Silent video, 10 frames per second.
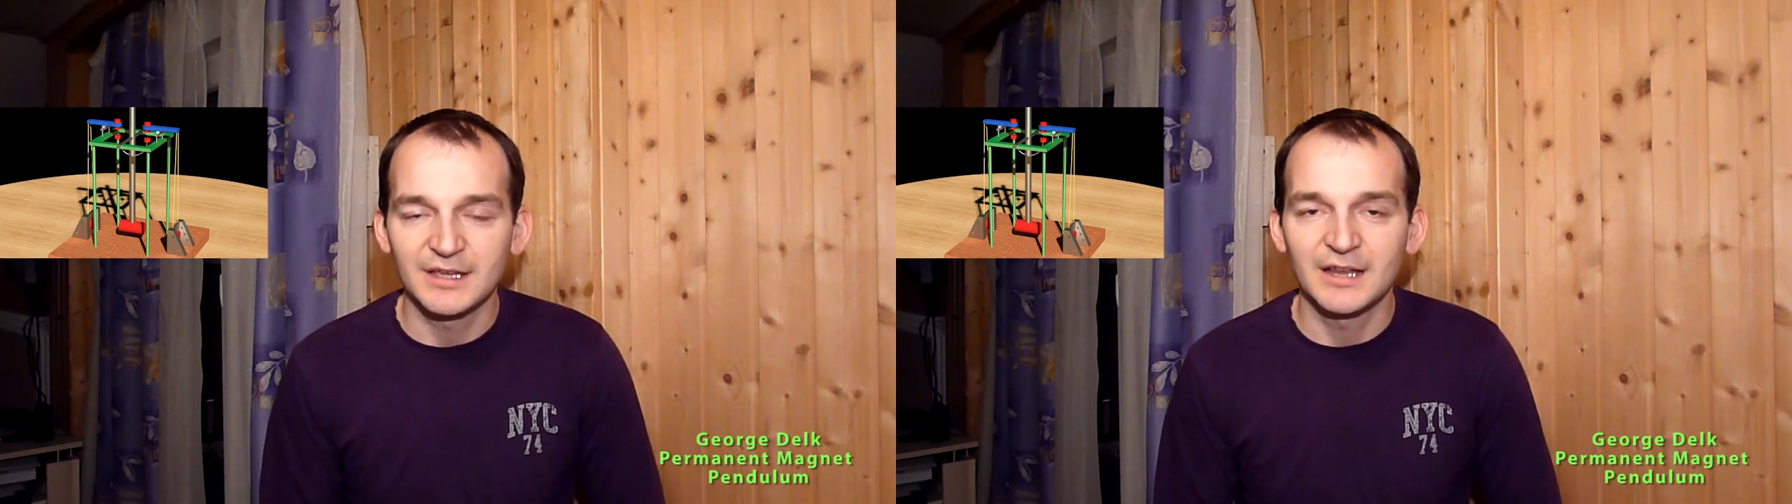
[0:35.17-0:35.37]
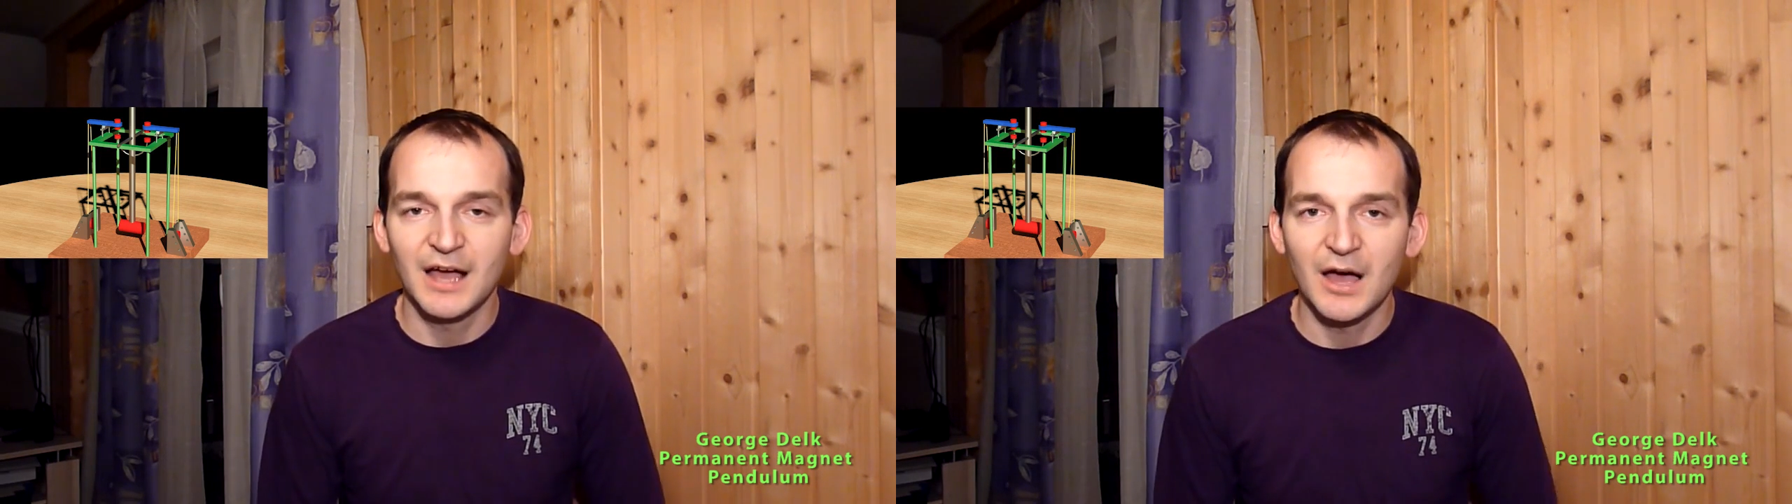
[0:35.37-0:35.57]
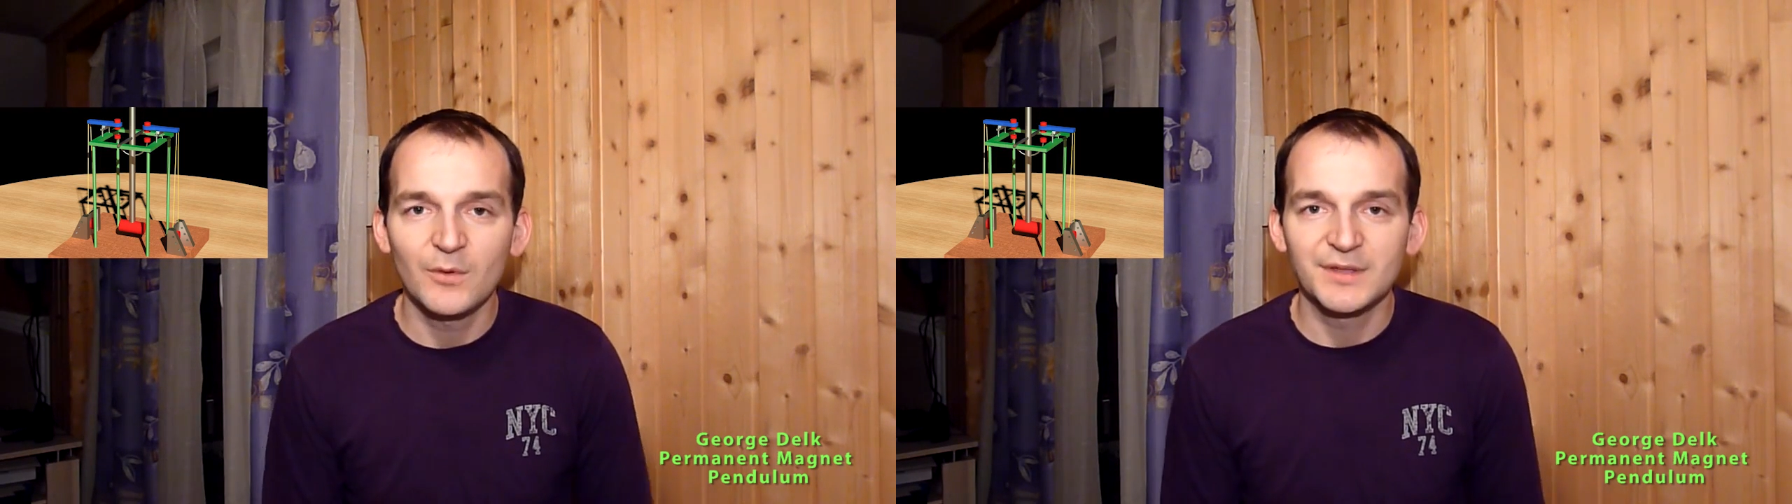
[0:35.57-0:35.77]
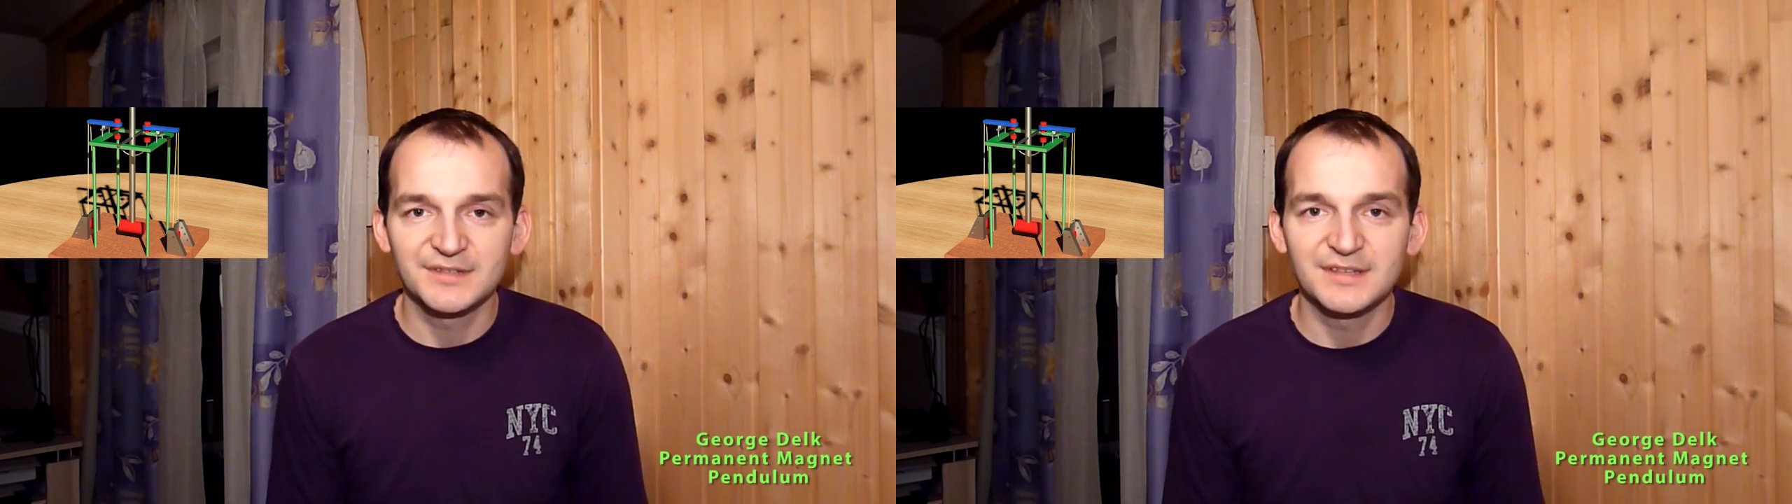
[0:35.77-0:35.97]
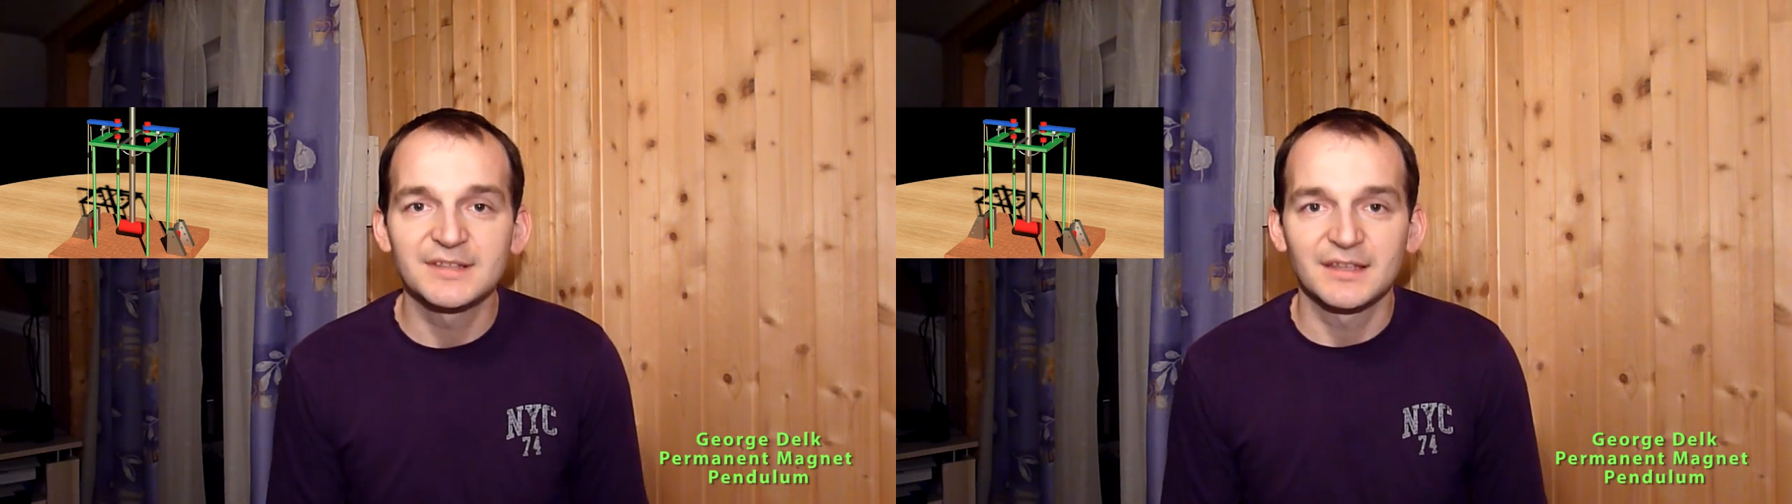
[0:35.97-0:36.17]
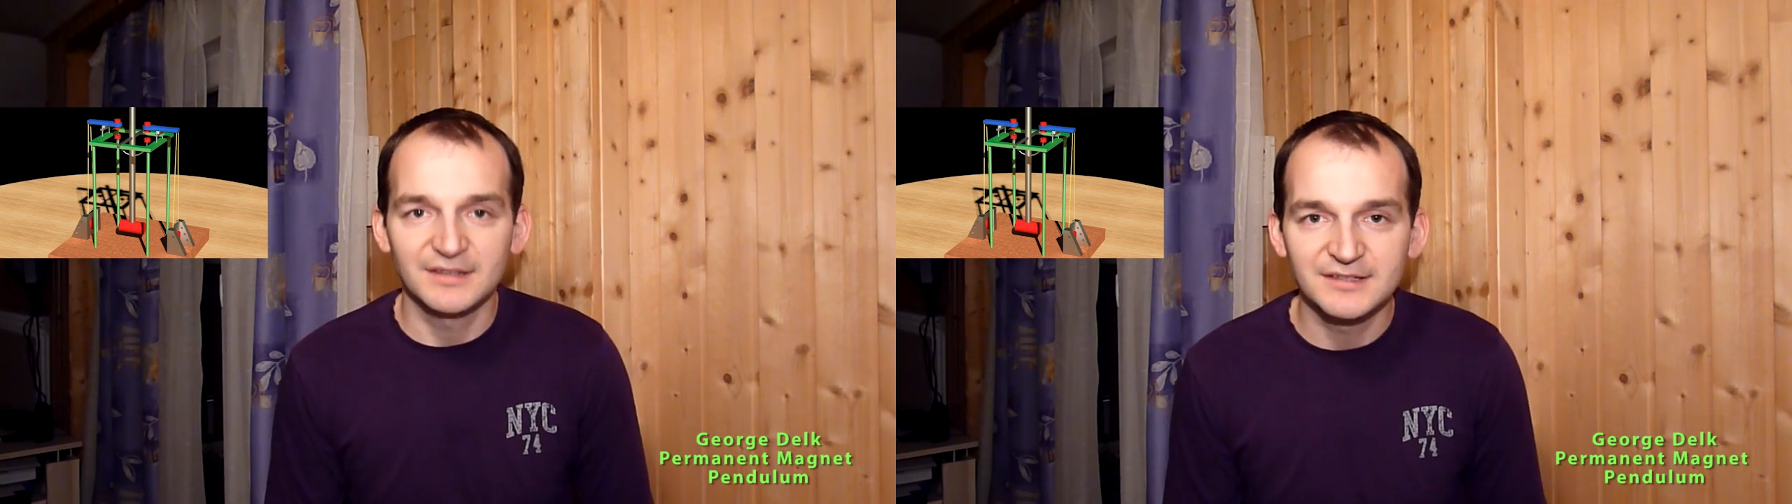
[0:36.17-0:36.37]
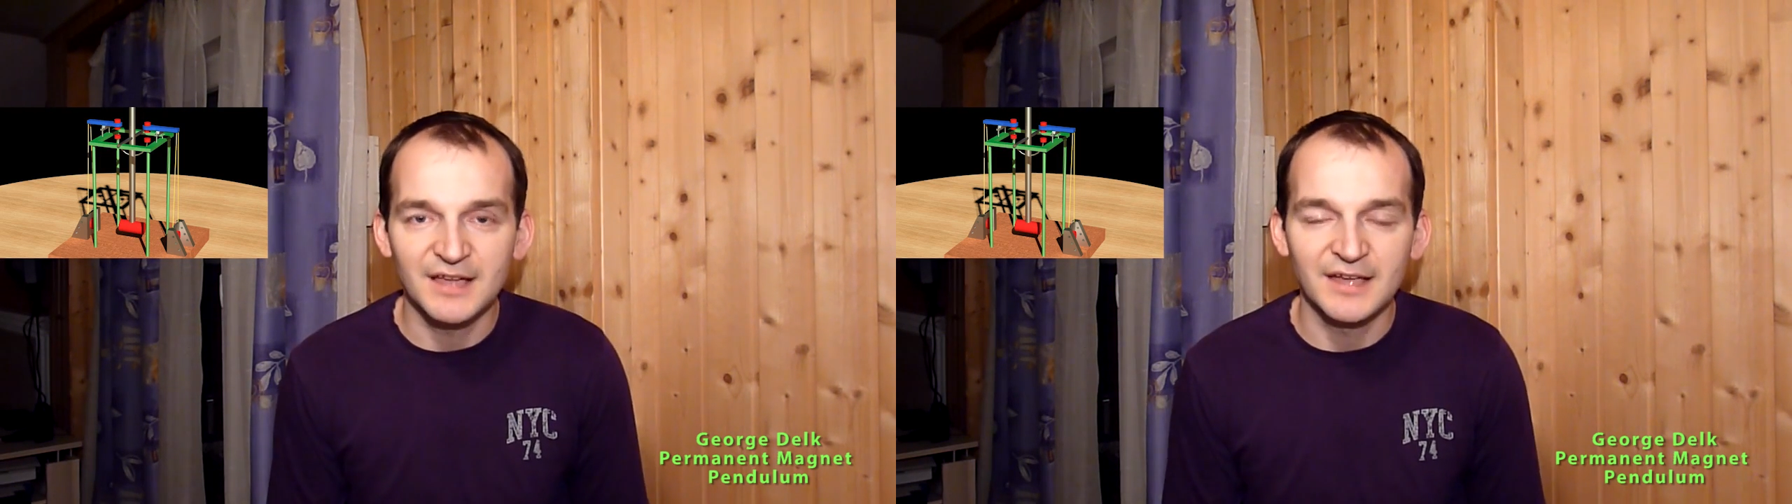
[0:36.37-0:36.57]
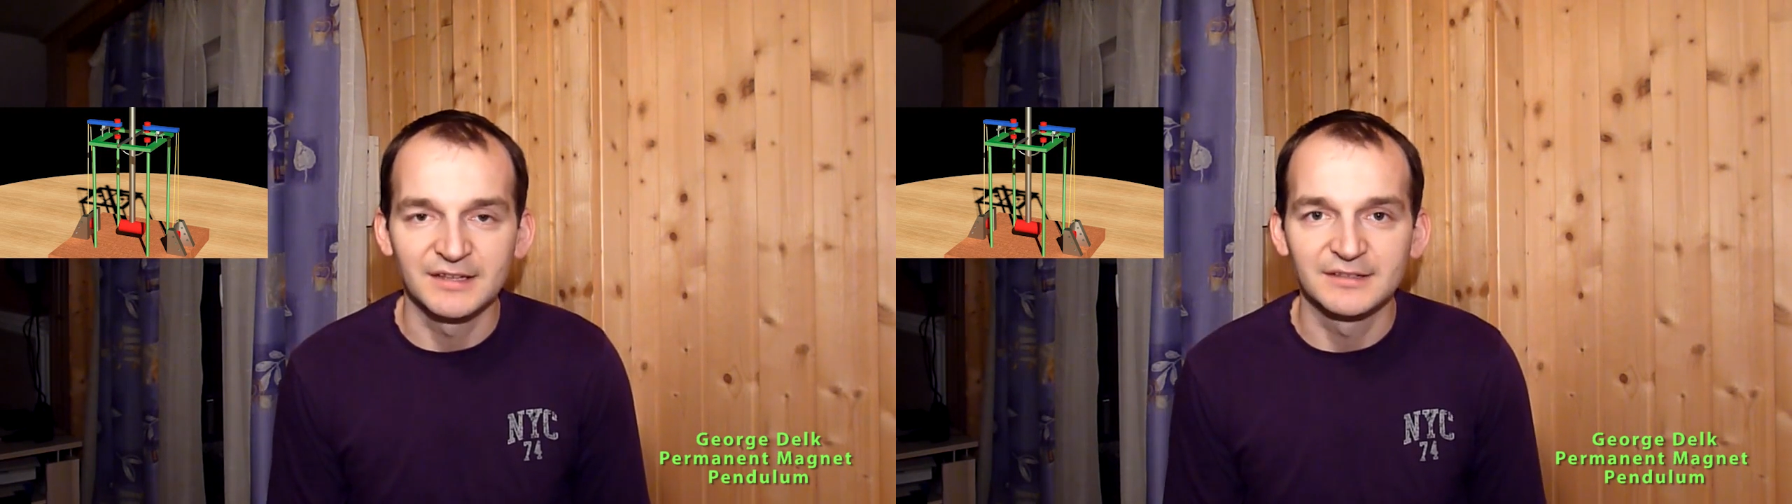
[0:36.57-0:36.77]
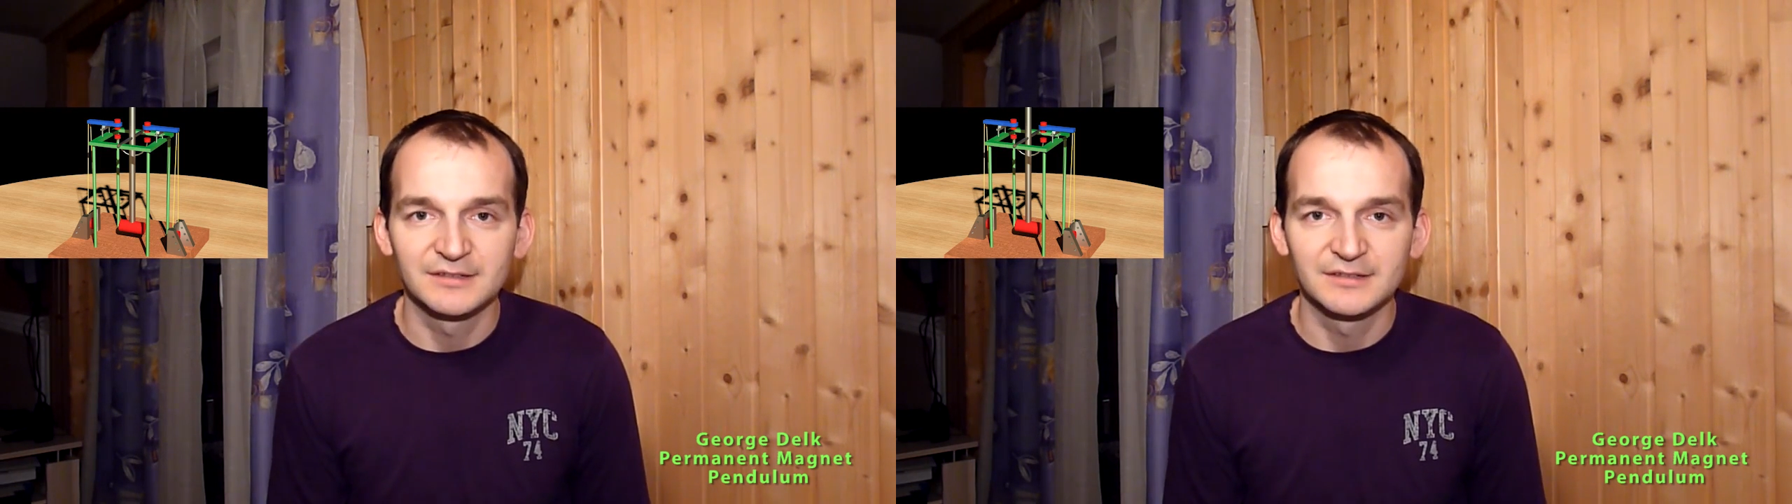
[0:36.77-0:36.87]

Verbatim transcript: and how is this designed.